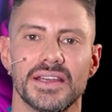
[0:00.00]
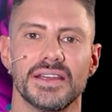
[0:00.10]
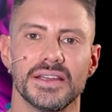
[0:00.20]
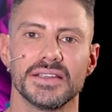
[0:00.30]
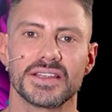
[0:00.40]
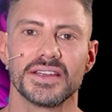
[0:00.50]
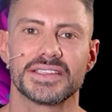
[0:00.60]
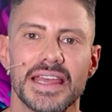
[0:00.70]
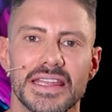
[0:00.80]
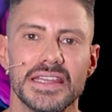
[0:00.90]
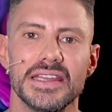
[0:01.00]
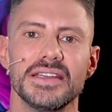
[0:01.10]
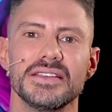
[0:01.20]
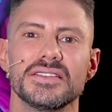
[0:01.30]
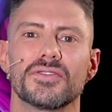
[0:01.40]
Is it going to take
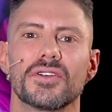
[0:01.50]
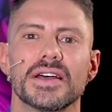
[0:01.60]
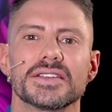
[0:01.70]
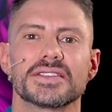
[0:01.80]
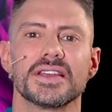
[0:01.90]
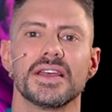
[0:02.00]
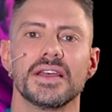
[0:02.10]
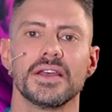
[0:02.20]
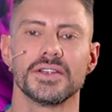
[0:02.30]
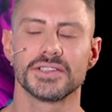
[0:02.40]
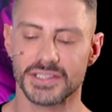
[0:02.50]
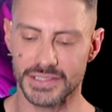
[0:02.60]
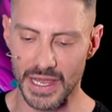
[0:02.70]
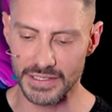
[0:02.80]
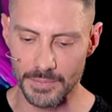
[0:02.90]
years for us to
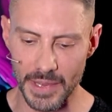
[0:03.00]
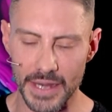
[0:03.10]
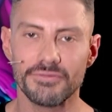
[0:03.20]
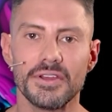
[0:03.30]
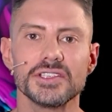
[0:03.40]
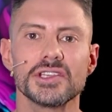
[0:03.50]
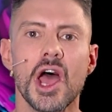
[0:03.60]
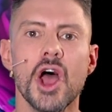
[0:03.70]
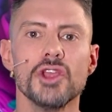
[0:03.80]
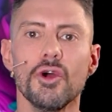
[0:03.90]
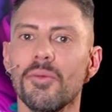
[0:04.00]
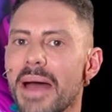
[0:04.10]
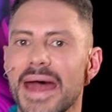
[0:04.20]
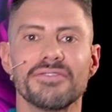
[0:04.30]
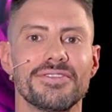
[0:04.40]
start to manifest? You're
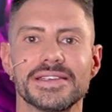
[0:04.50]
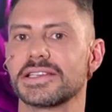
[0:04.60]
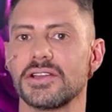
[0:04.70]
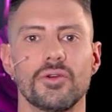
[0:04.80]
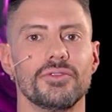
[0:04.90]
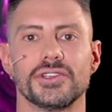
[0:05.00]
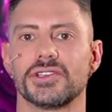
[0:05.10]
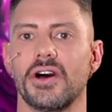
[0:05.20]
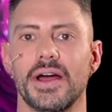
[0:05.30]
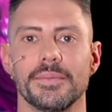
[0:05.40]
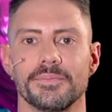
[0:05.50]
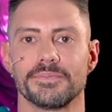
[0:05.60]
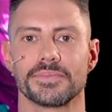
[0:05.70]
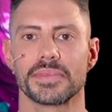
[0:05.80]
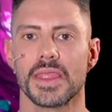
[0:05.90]
manifesting all the time.
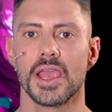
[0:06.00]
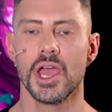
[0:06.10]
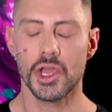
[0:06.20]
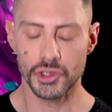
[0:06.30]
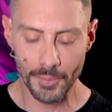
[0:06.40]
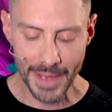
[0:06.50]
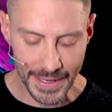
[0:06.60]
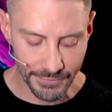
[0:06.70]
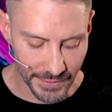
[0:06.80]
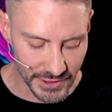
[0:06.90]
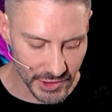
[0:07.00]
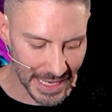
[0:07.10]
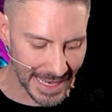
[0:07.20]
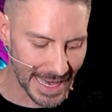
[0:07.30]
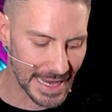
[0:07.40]
You're
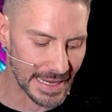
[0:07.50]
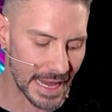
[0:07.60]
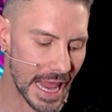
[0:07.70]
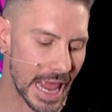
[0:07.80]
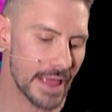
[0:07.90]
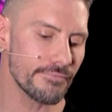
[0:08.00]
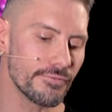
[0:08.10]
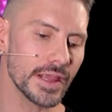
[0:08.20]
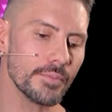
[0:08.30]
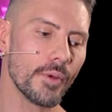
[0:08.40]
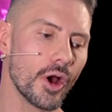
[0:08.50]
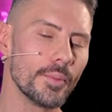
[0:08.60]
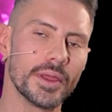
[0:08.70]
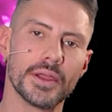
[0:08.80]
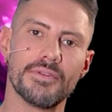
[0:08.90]
manifesting in every
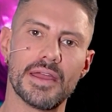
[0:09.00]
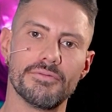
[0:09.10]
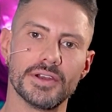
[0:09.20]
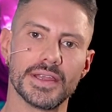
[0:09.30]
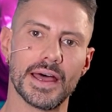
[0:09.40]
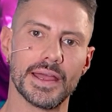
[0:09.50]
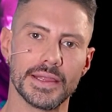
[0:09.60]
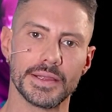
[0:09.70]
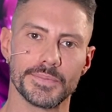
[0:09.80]
moment of every day.